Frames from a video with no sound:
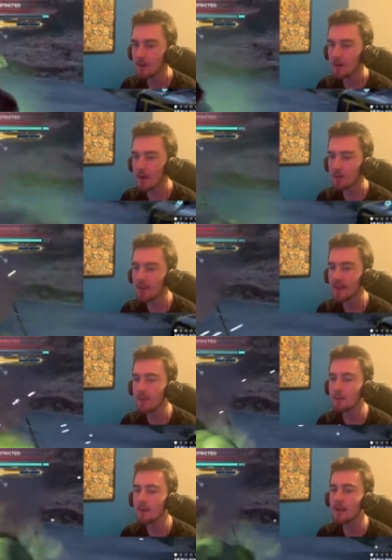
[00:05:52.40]
I don't like
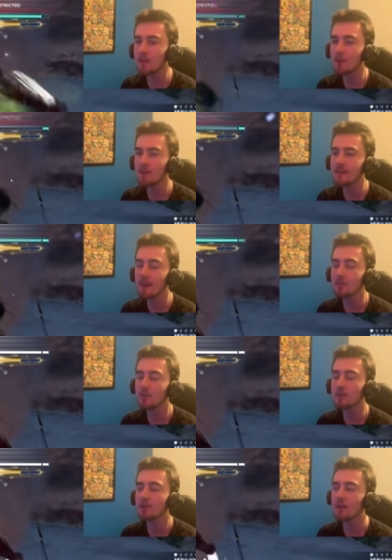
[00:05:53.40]
how they're bringing out more
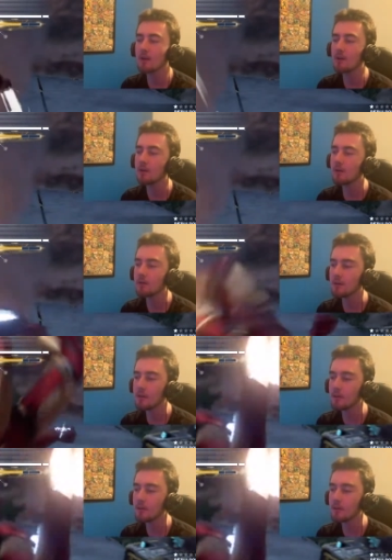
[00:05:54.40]
adaptoids now. It